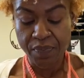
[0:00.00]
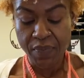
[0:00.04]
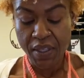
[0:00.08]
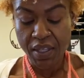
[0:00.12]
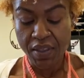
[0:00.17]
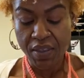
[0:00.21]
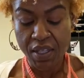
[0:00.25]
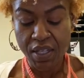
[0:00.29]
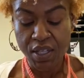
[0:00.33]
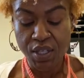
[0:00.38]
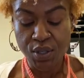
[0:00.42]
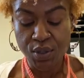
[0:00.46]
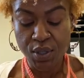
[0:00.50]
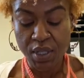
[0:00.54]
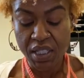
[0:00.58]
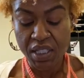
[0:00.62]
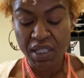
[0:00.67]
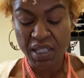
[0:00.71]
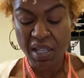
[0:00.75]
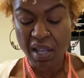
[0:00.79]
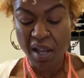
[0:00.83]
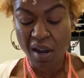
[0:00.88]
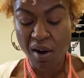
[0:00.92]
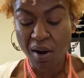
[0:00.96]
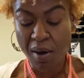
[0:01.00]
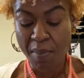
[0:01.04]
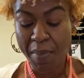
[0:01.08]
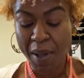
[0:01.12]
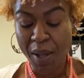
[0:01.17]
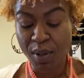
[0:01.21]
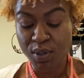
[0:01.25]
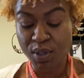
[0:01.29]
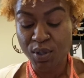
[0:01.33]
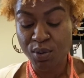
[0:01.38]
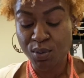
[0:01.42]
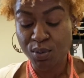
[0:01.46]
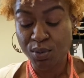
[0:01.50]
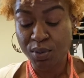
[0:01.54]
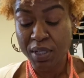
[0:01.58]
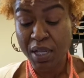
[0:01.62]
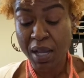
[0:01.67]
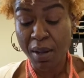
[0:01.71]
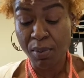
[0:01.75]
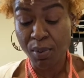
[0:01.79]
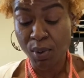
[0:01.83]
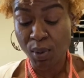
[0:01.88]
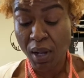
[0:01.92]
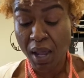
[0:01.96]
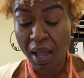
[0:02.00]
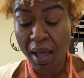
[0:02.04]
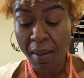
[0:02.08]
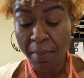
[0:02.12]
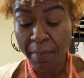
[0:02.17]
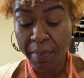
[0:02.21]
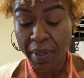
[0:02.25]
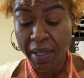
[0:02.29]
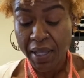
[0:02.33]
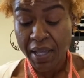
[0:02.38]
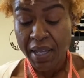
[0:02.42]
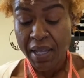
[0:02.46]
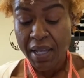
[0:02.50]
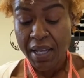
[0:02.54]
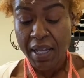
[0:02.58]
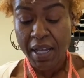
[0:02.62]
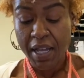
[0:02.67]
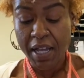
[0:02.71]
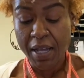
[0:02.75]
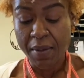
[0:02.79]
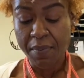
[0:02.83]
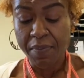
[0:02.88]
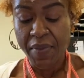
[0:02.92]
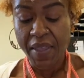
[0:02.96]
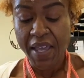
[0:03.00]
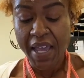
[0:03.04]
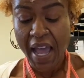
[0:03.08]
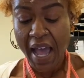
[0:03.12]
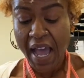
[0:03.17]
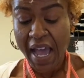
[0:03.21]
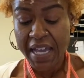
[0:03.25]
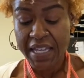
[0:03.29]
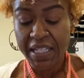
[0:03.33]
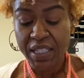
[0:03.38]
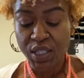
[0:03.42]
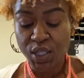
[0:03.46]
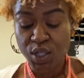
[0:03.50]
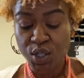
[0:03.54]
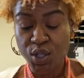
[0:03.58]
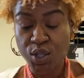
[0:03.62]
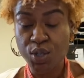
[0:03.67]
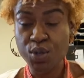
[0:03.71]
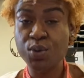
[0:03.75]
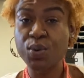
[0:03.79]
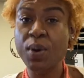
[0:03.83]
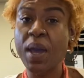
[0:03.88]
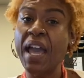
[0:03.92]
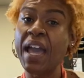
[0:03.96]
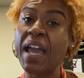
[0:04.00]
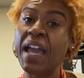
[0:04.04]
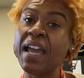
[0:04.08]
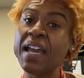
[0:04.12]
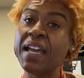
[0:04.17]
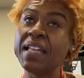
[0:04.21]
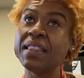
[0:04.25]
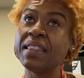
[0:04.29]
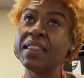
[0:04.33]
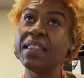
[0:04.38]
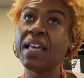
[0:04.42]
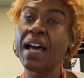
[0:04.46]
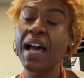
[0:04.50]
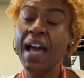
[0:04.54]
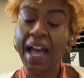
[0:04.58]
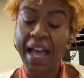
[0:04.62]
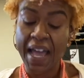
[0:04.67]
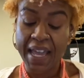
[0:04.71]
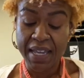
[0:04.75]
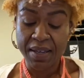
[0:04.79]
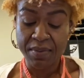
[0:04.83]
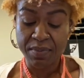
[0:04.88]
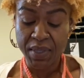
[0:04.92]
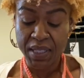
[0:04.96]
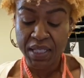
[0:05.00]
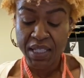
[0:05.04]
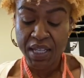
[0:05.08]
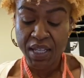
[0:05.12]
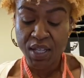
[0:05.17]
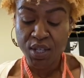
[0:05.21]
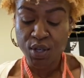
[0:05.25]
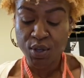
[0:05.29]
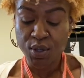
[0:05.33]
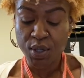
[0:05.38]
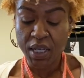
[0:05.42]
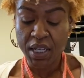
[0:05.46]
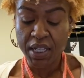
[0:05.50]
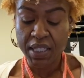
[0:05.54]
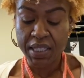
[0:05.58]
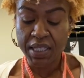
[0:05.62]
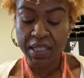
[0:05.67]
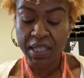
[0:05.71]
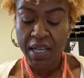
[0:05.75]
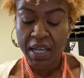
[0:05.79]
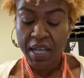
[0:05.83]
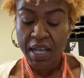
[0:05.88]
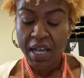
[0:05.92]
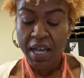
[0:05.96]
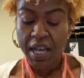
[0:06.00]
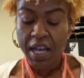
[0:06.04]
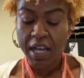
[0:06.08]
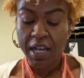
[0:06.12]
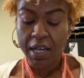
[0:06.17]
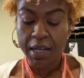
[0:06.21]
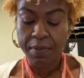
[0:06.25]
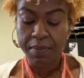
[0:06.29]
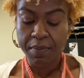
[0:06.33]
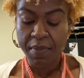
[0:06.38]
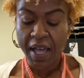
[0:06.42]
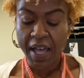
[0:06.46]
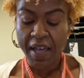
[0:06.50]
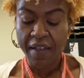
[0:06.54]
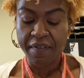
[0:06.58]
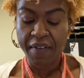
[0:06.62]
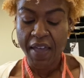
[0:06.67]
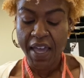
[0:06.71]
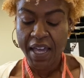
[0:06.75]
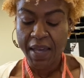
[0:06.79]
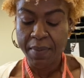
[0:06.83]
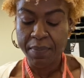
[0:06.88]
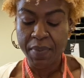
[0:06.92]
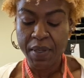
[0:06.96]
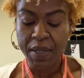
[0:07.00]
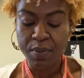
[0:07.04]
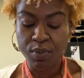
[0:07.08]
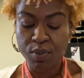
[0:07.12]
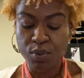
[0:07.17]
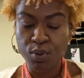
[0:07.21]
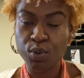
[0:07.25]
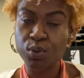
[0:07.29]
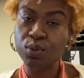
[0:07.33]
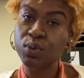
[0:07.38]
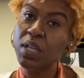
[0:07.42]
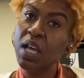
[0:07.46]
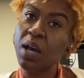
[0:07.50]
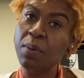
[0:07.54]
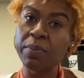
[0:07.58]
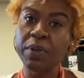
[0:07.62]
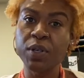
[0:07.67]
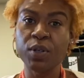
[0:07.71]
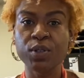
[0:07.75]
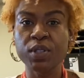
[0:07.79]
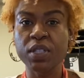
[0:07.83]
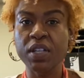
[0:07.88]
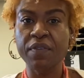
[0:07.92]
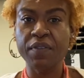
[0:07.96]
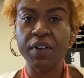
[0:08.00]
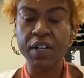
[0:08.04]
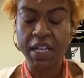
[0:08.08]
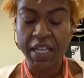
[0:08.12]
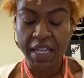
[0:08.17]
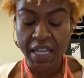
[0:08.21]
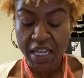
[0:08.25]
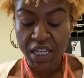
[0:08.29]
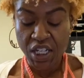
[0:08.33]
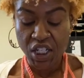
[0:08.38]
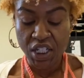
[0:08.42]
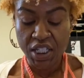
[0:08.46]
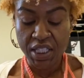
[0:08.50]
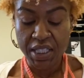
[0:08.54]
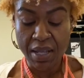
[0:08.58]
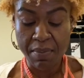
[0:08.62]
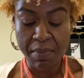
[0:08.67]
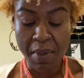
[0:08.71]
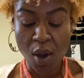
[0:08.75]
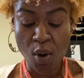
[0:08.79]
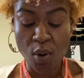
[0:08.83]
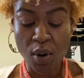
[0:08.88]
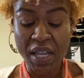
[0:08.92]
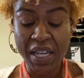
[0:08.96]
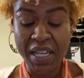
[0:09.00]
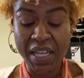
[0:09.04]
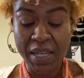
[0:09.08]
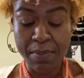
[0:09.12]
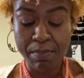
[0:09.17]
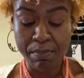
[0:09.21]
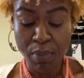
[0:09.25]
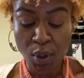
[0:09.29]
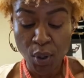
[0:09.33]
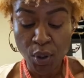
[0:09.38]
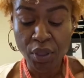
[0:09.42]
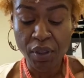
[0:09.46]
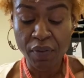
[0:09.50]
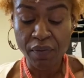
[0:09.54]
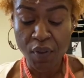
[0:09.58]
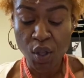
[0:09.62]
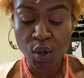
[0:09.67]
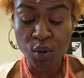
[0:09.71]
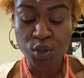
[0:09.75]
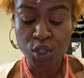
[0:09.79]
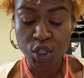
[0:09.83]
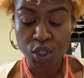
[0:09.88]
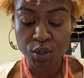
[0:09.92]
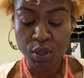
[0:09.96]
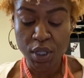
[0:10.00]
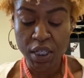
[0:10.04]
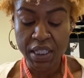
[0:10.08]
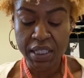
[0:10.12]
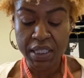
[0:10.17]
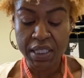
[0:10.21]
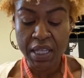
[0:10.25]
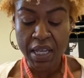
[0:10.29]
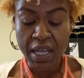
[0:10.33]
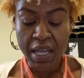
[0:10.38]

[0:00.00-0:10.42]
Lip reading: the units are about to double up, the ICU and the IMC units. I've had people tell me on different occasions about both of those units,